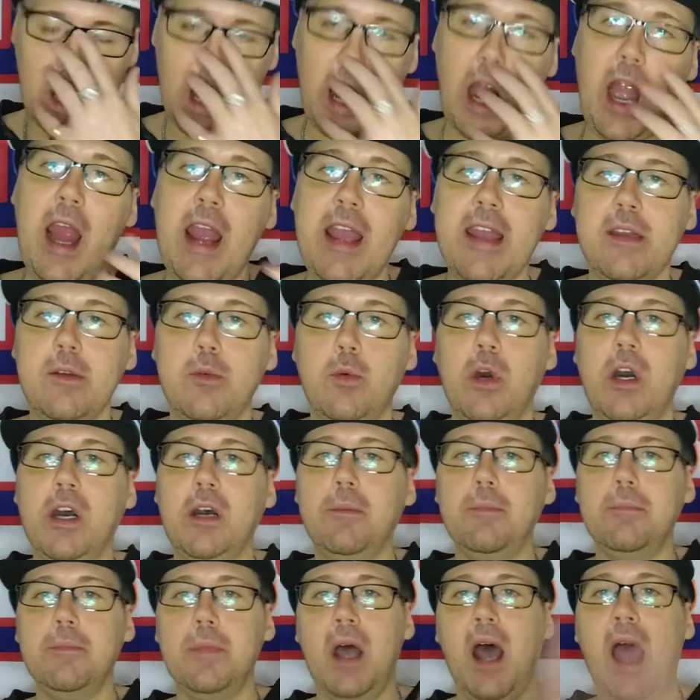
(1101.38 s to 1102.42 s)
Alright,
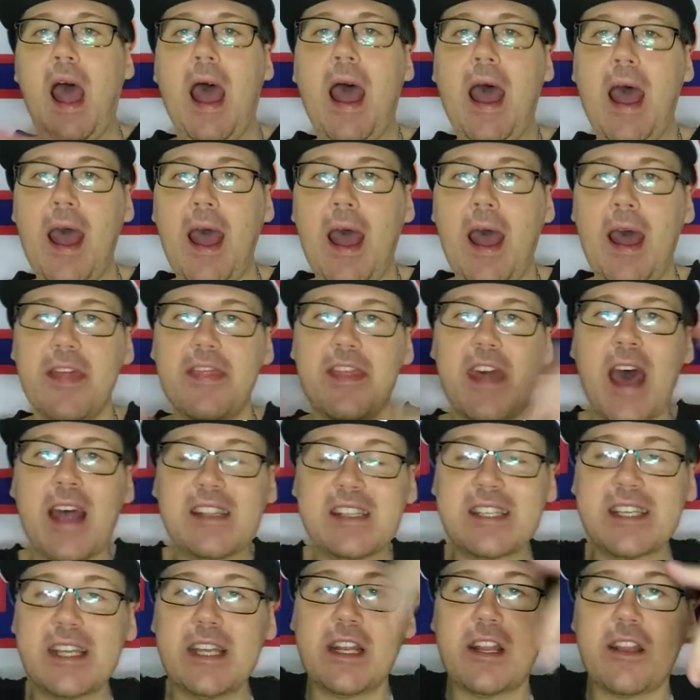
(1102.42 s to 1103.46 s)
well,
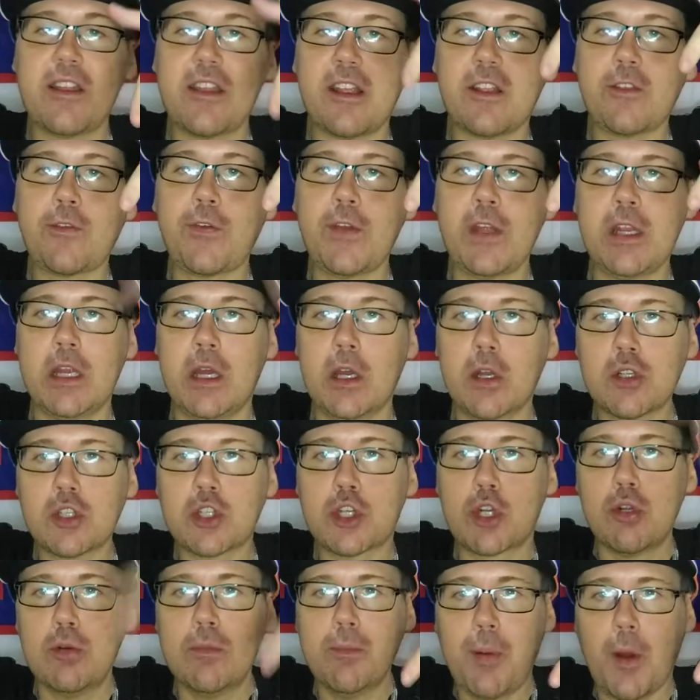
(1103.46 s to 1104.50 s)
that's the end of this video.
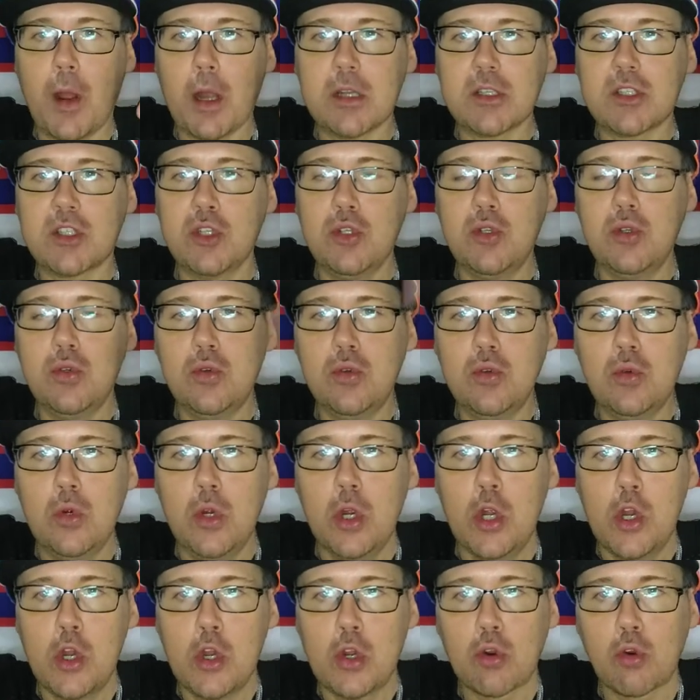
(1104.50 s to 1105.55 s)
Shooting part two.
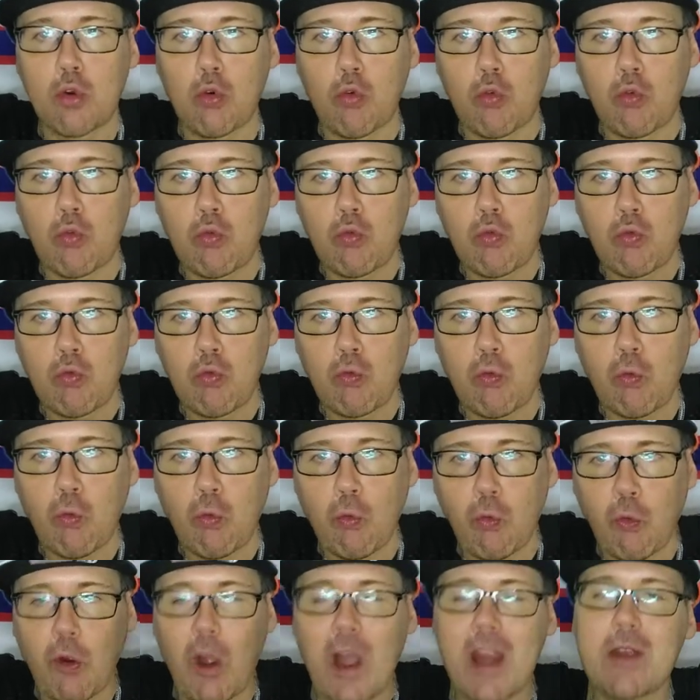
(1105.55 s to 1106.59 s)

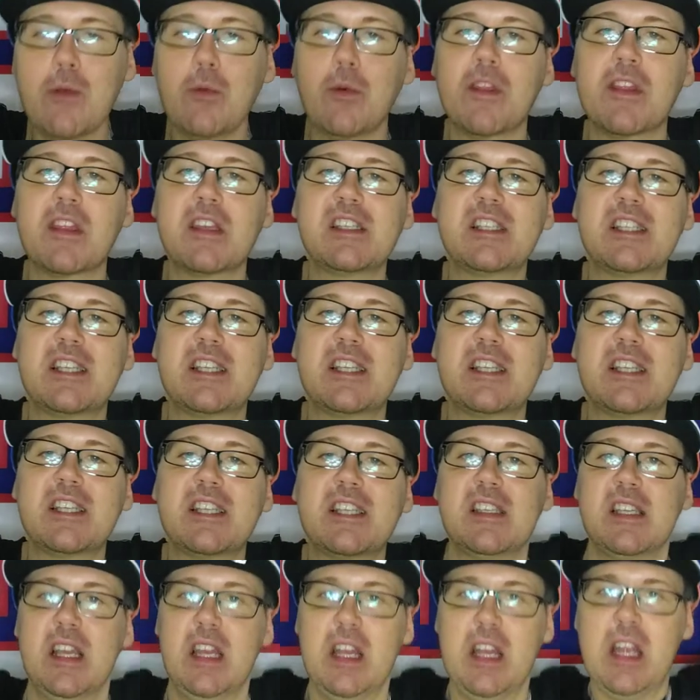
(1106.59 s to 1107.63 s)
Right when this
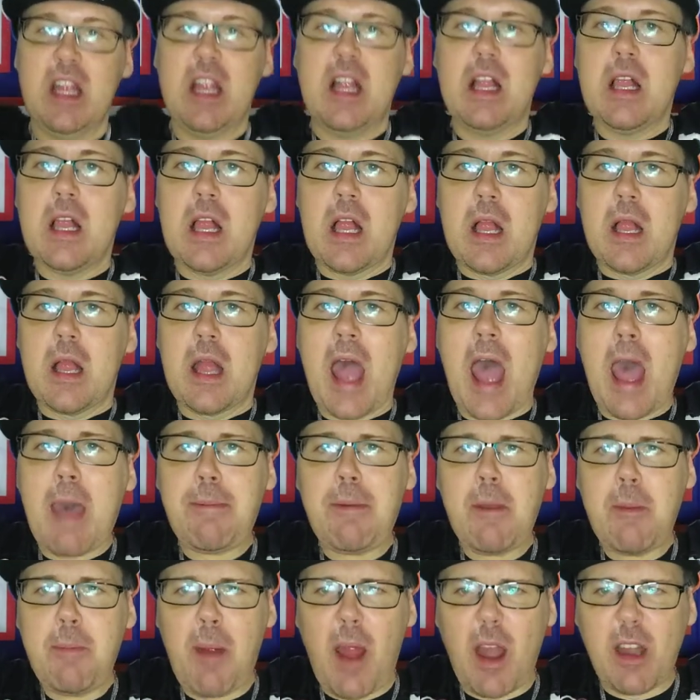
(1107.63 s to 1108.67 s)
ends.
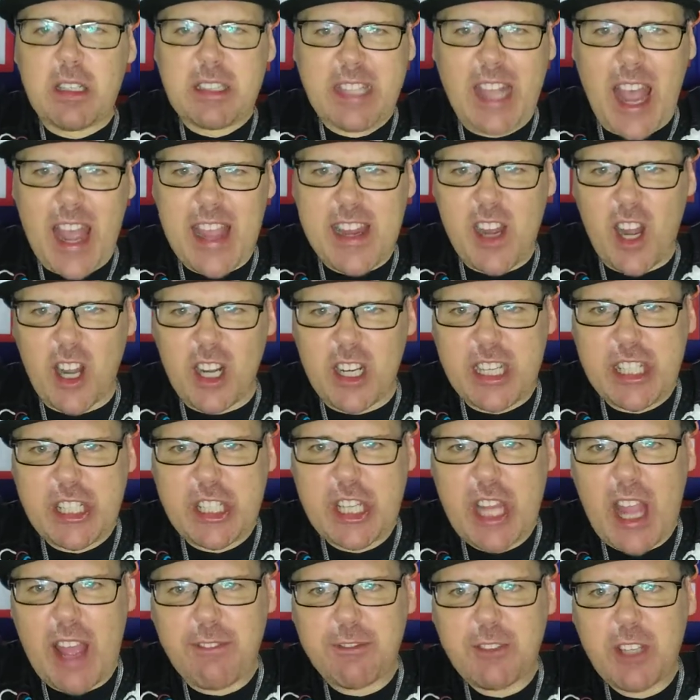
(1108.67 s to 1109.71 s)
Happy birthday, Ernie
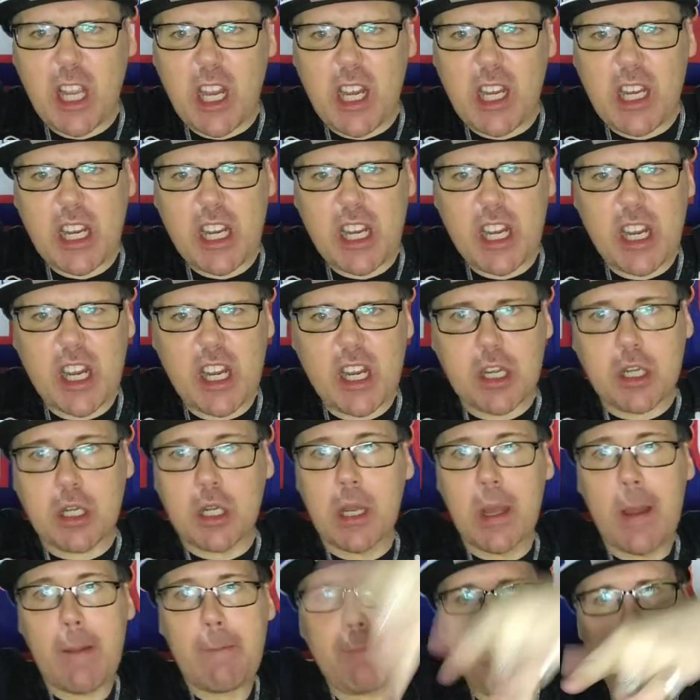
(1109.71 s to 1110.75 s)

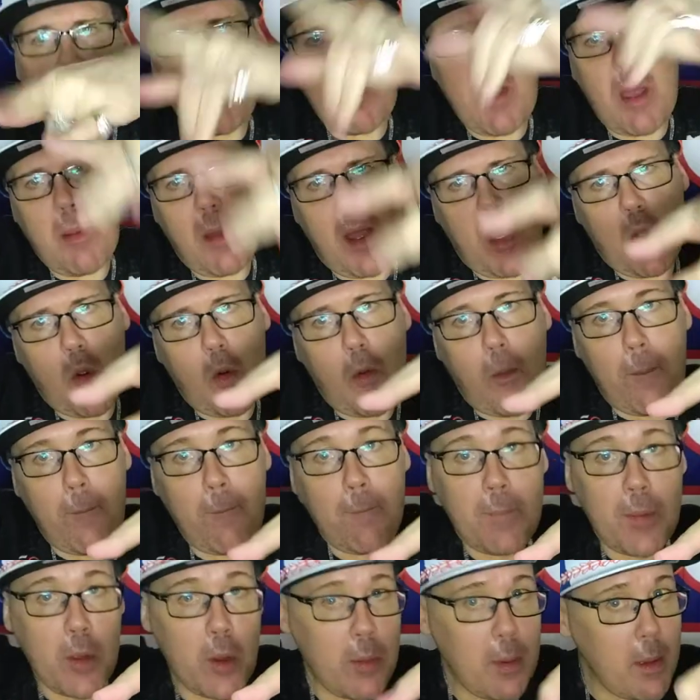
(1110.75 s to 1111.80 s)
Schefter! Beep, beep, beep.
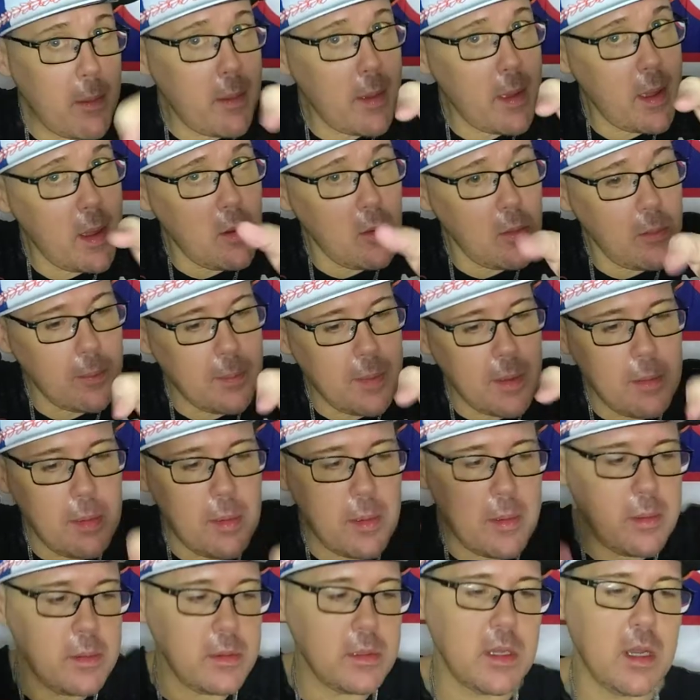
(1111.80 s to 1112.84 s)
Beep, beep, beep,
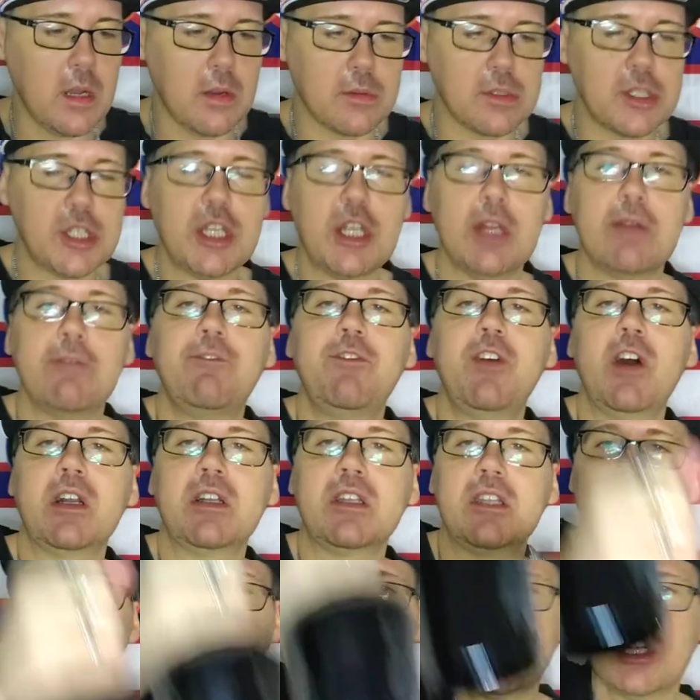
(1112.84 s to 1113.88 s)
beep, beep. Yo, shit,
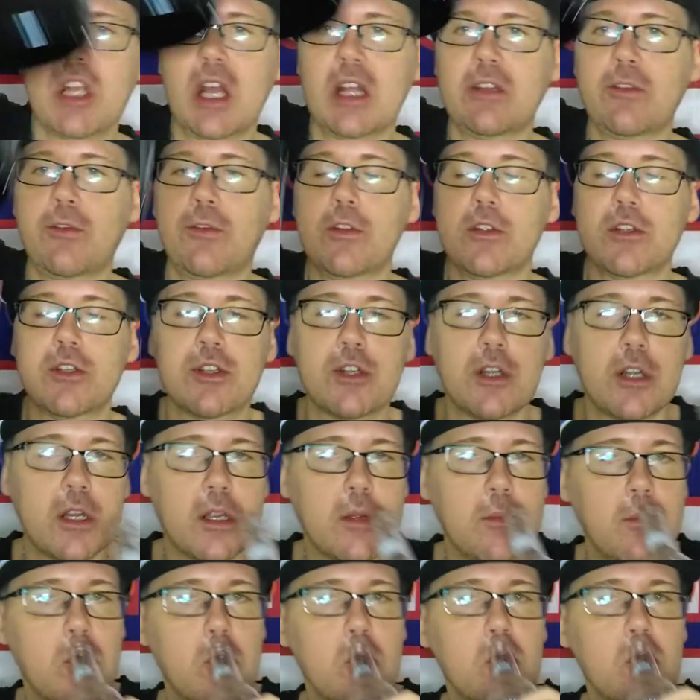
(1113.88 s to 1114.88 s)
fuck this. Shots for the shrimp.